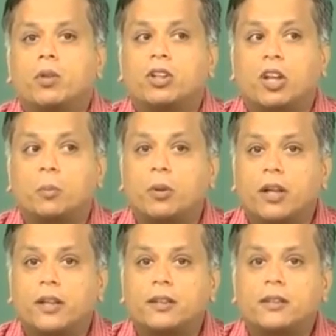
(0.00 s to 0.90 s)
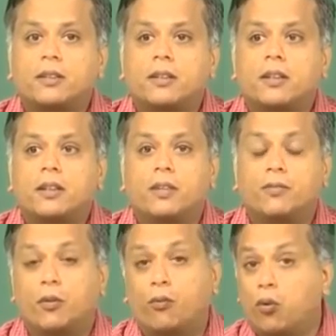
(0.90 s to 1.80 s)
turbulent,
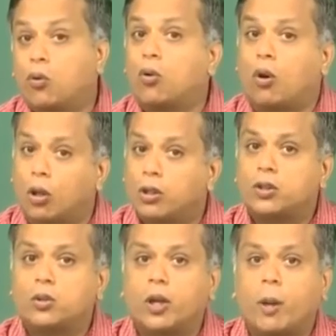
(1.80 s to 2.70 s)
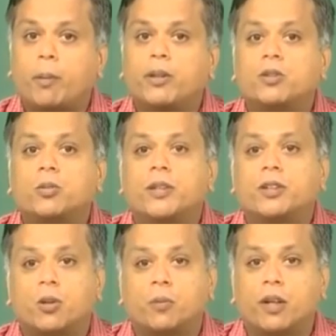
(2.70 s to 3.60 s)
if the flow also happens to be
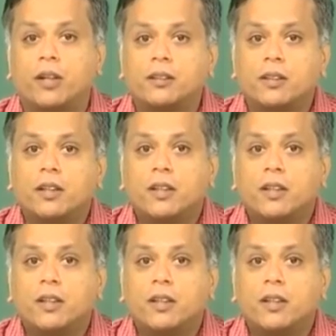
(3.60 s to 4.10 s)
turbulent,